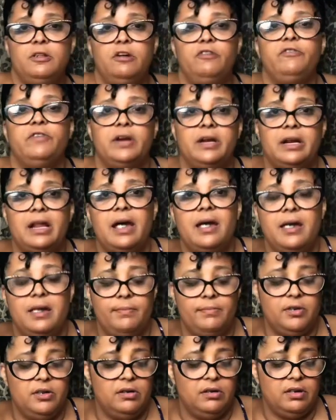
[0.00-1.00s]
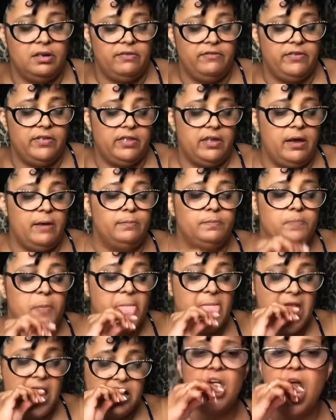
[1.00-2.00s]
over and I am cooking for them.
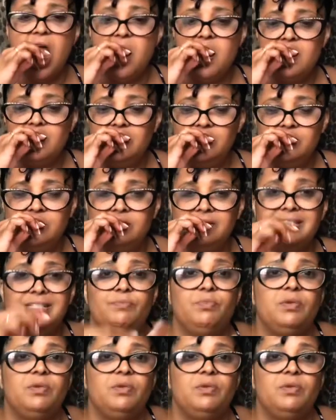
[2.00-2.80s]
Yeah, they